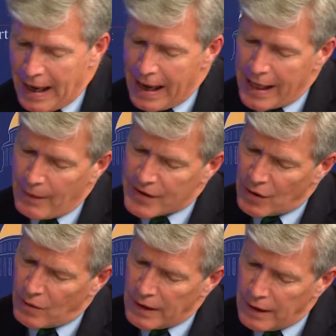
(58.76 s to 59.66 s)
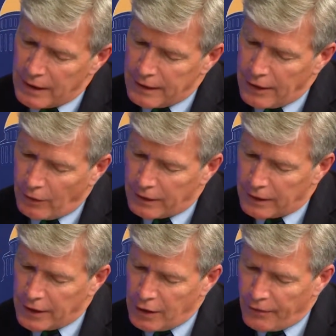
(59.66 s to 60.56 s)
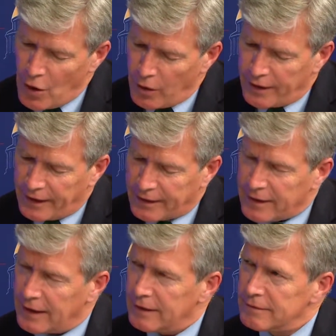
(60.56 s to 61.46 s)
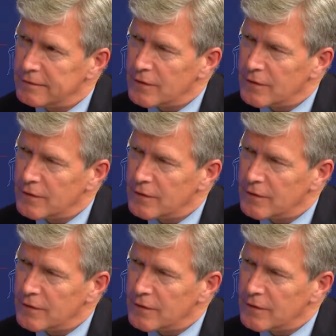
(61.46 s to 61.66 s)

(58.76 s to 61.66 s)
Anyway, so you've noted that